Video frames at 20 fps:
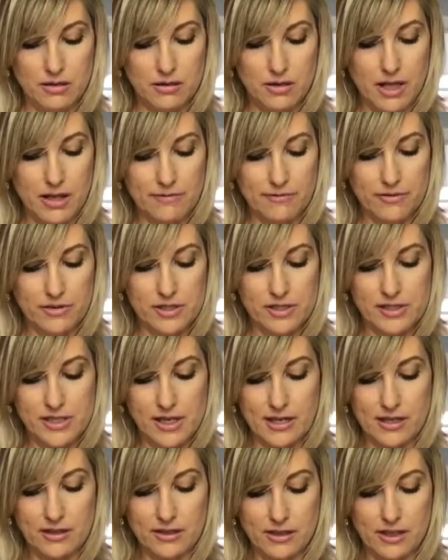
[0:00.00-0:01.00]
okay, for the
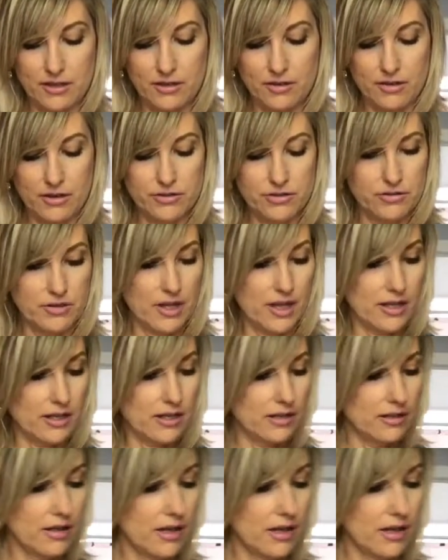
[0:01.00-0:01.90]
second layer I'll do that.